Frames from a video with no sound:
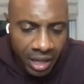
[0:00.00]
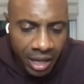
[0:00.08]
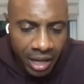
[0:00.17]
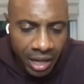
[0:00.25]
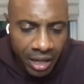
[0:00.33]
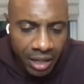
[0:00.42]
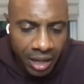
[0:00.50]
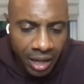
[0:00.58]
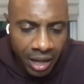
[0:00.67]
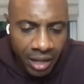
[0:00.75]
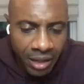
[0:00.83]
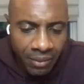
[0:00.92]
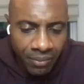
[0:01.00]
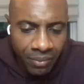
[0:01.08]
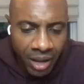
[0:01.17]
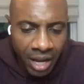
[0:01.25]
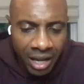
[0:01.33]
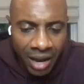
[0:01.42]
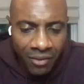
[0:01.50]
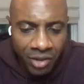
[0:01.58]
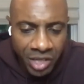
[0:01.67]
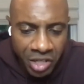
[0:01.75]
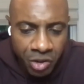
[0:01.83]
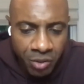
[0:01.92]
and I I had a
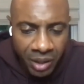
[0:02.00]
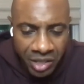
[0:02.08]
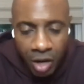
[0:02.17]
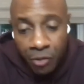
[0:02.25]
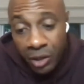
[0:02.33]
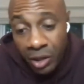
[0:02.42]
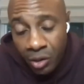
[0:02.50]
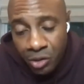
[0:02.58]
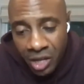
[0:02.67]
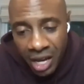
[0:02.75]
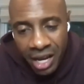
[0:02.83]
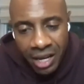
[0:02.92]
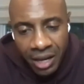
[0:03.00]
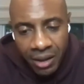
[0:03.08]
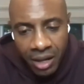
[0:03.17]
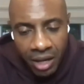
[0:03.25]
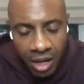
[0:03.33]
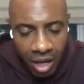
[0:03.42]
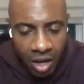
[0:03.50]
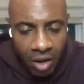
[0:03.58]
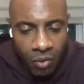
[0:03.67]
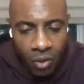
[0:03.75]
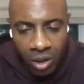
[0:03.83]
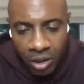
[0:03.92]
conversation with myself and Coach K
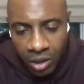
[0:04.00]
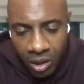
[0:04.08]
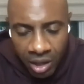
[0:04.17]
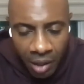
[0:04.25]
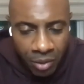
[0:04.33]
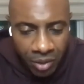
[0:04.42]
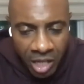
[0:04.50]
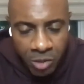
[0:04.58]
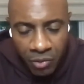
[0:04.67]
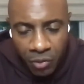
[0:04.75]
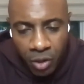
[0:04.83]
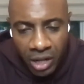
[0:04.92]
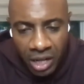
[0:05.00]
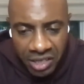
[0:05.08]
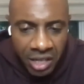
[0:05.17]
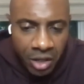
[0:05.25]
a, a, a couple days before that.